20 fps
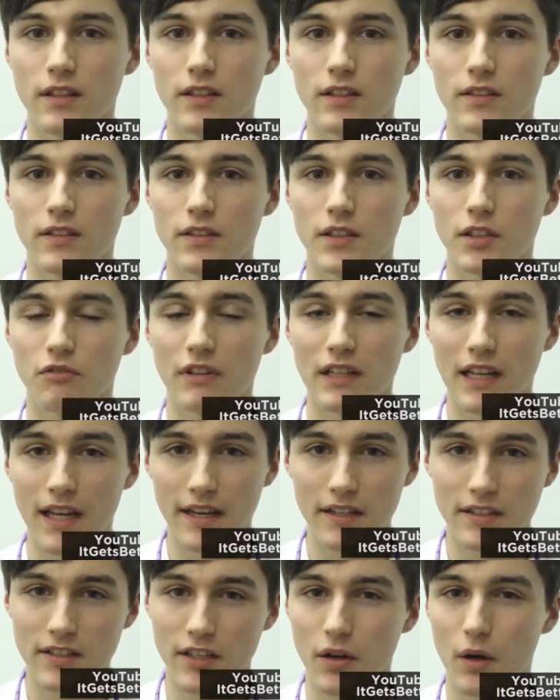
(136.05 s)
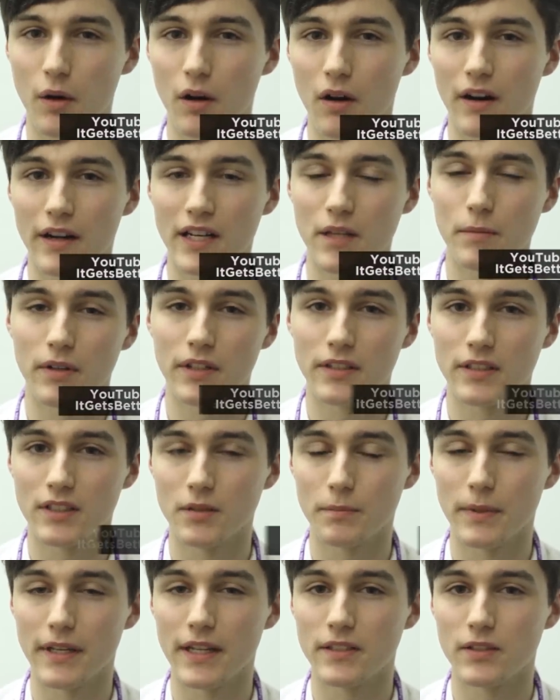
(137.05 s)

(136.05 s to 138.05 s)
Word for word: And very, uh, it was an act of